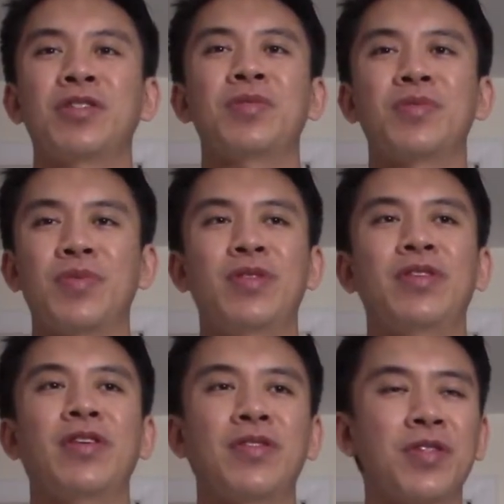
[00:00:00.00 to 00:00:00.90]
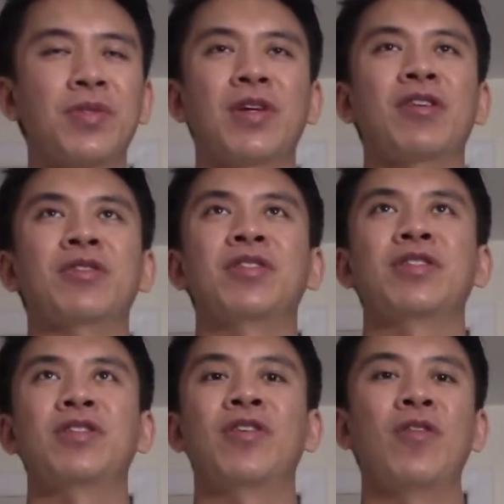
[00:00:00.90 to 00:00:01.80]
she's there to,
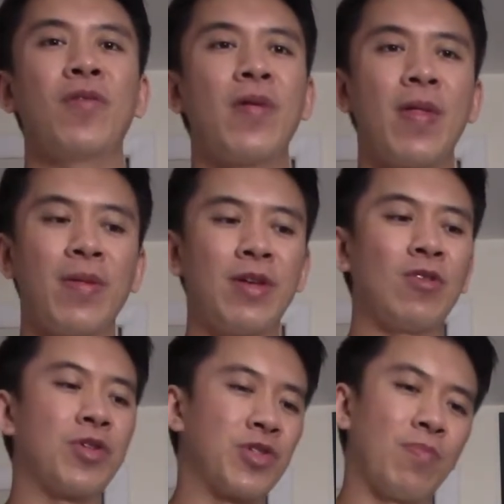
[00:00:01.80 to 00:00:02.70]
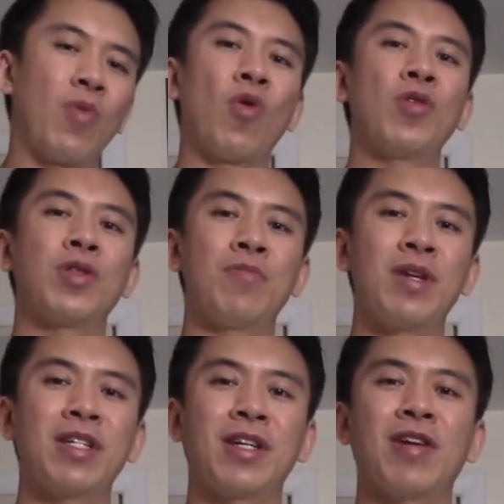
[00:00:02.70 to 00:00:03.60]
you know, not only support the
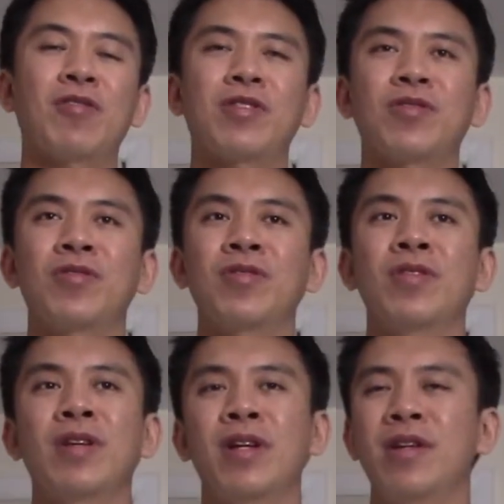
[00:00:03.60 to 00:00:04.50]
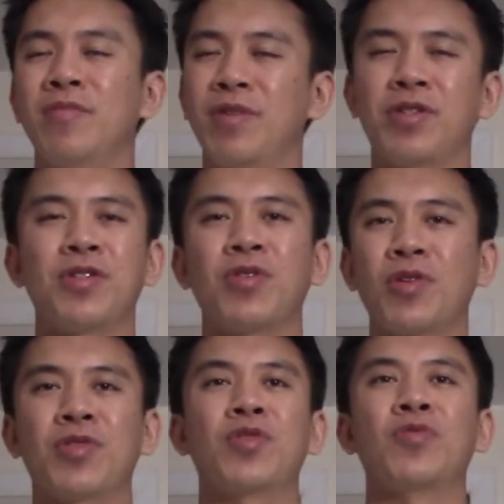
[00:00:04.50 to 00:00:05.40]
main character, but she's
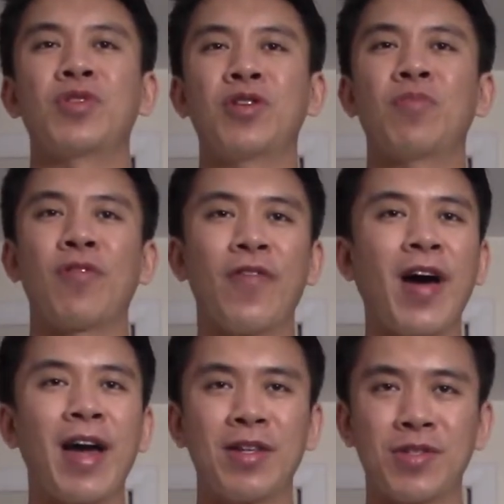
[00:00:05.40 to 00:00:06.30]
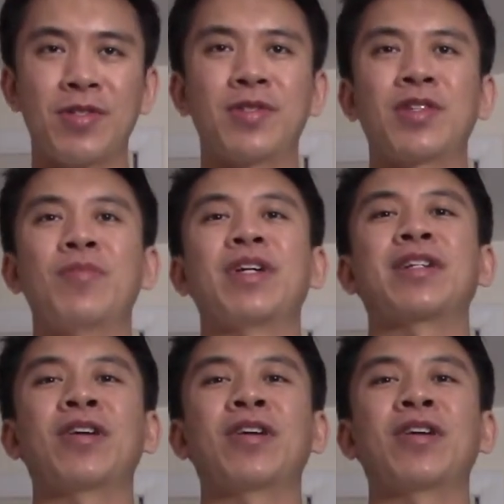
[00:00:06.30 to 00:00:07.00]
also, you know, provides some of that